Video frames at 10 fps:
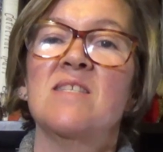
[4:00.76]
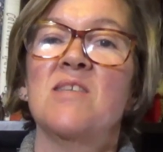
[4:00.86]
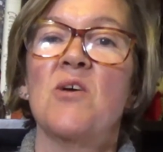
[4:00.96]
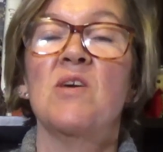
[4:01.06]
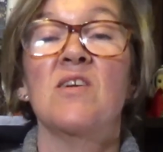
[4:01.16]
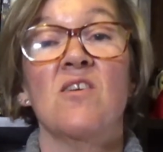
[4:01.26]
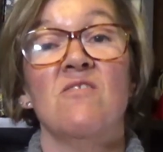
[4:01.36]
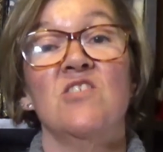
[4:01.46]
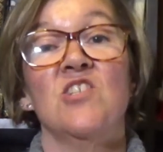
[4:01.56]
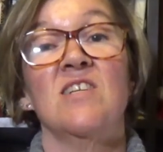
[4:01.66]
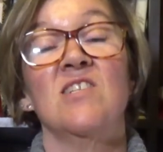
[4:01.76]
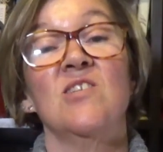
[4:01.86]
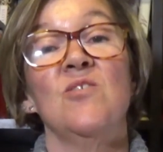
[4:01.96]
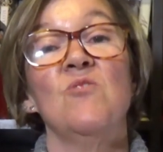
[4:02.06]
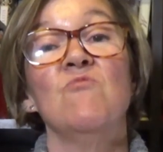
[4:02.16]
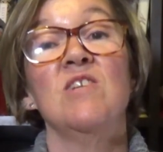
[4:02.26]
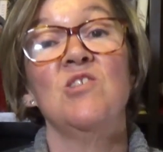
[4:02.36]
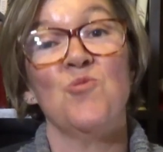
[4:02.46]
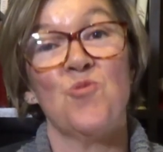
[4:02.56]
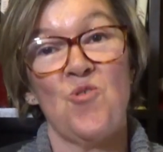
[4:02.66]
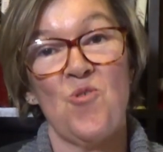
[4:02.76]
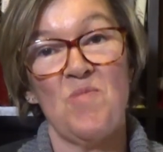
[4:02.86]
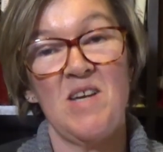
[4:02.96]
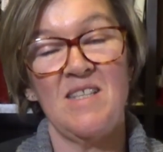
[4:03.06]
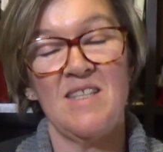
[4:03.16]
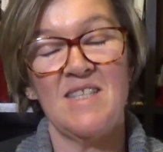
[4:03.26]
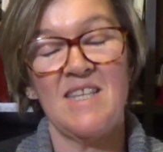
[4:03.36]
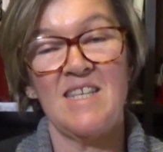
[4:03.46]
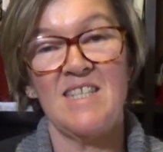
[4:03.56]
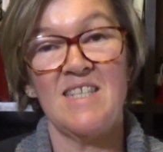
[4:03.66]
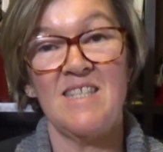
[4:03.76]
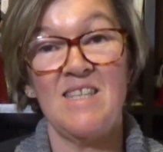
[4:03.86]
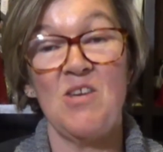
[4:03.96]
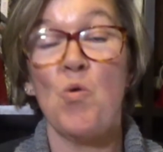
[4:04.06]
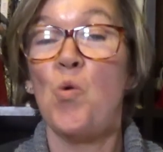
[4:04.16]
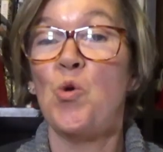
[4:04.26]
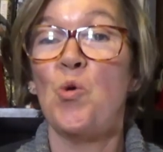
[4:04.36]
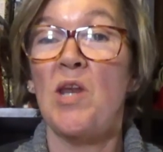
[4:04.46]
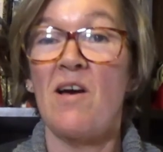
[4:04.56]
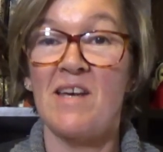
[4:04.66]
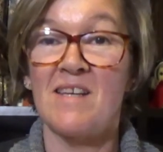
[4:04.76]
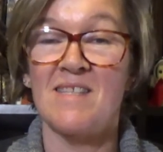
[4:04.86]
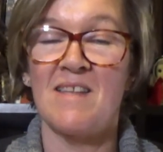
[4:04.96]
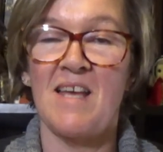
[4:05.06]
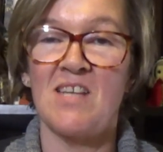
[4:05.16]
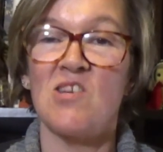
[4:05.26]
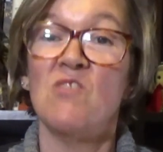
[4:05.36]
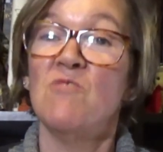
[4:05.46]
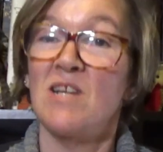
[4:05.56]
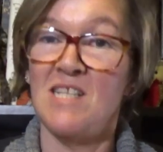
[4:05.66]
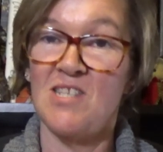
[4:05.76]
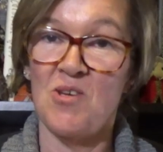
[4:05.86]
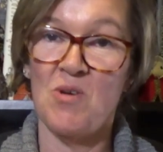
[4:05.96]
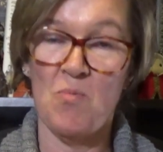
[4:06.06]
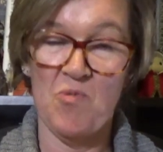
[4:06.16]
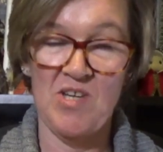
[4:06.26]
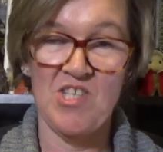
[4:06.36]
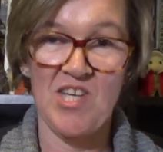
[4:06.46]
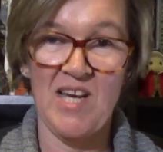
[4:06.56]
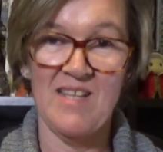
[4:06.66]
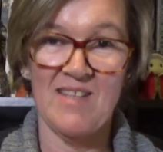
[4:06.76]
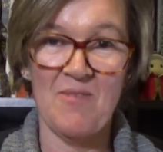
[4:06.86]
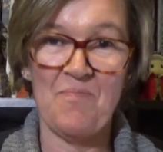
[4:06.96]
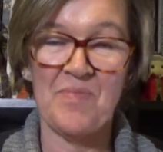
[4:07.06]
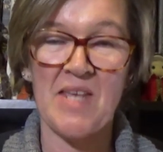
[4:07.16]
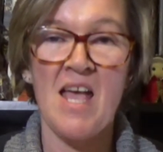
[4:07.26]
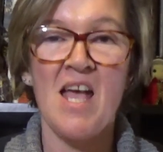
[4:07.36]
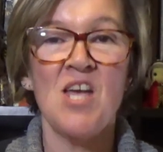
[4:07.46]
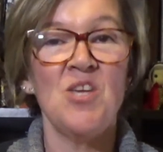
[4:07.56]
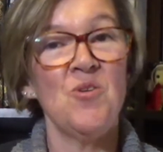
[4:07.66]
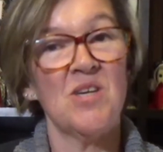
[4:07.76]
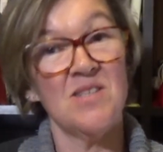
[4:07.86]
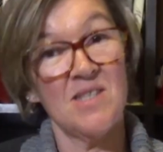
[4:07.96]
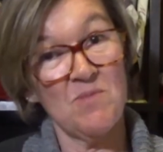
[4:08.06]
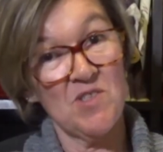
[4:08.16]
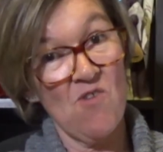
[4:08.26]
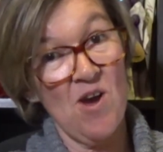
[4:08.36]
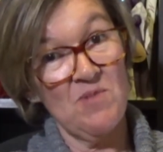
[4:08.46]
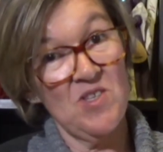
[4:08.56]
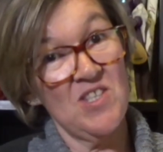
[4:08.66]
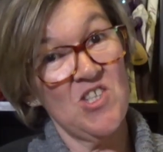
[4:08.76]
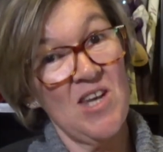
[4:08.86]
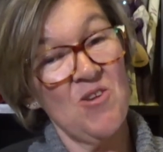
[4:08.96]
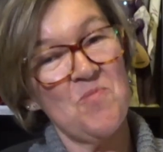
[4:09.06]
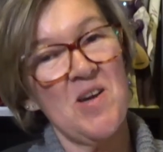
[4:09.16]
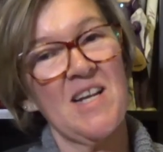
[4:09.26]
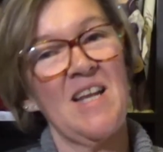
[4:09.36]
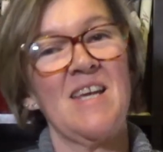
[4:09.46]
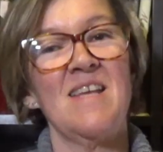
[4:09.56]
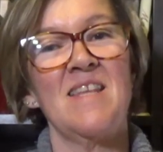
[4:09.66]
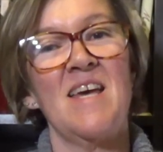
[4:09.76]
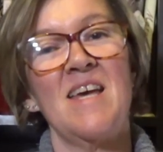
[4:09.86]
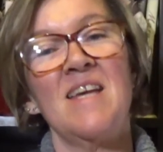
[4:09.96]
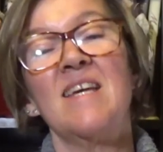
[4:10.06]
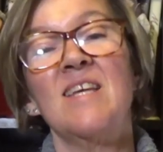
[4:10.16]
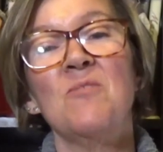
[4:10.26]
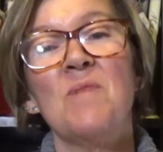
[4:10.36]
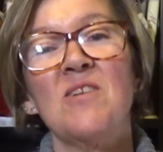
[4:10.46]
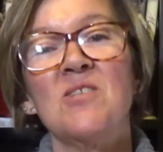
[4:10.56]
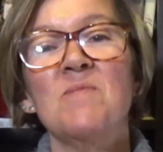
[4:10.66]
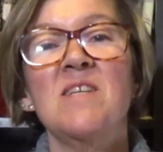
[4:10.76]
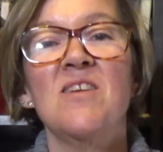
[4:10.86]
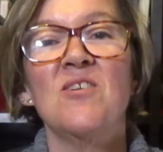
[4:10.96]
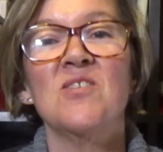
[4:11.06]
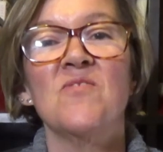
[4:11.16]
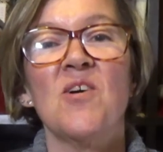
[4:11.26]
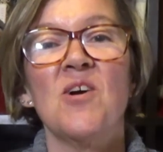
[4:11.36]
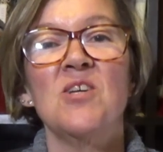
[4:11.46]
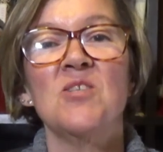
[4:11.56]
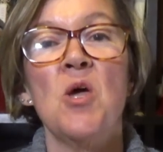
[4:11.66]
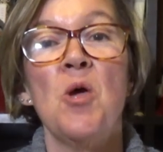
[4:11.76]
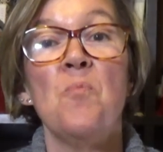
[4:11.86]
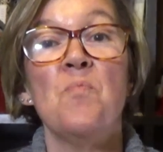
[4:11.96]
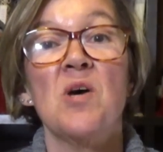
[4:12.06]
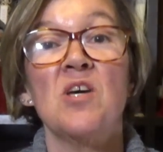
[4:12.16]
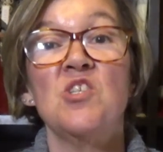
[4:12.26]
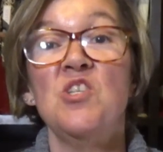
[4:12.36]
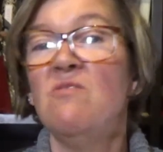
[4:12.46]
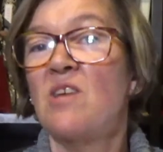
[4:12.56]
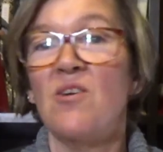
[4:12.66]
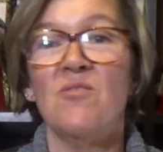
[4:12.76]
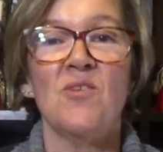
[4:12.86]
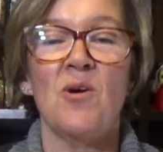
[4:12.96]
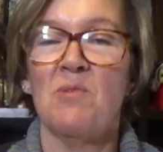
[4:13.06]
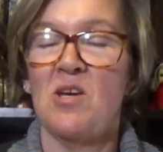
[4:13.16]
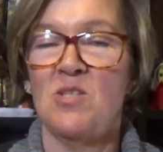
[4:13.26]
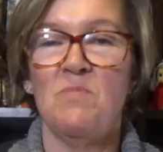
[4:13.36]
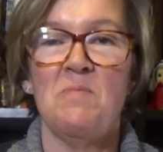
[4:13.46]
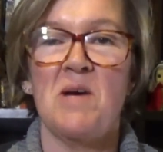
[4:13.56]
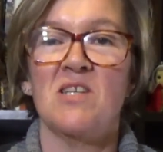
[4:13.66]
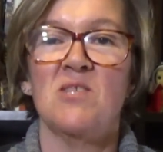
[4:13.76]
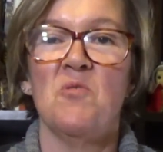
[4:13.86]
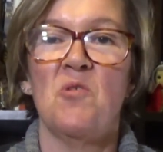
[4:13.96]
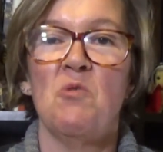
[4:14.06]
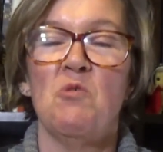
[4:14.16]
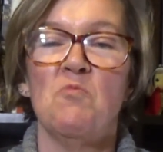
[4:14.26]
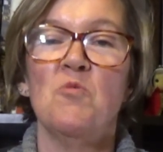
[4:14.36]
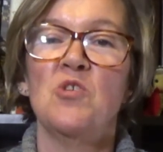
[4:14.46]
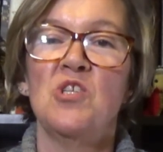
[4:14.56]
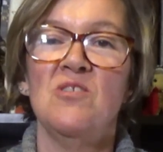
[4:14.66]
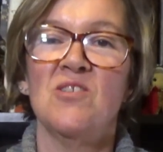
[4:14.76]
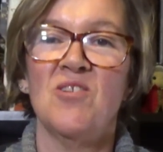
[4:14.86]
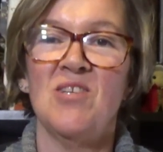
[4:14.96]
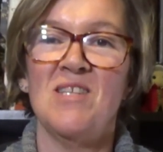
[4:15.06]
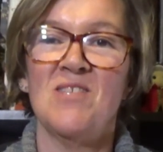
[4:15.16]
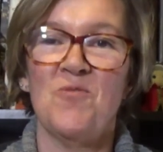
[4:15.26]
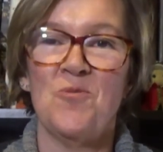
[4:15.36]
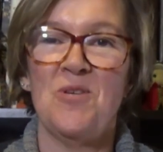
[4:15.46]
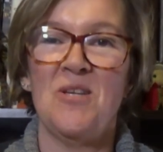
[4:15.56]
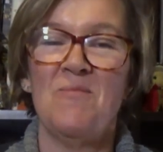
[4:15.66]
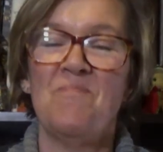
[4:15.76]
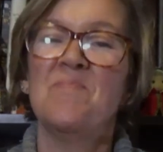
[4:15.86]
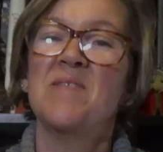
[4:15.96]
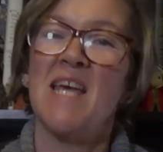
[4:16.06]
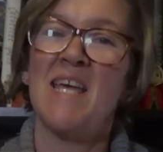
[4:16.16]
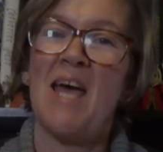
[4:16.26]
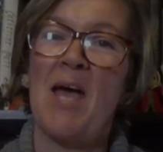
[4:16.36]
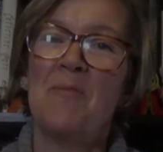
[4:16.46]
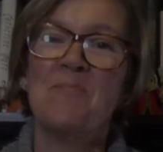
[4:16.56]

so encouraging to read your comments and to see all your likes and that. I really do appreciate them. You can subscribe to the channel by clicking there, hit the bell to be notified, but you know that I'm going to be back tomorrow with more Tudor goodies for you. Take care.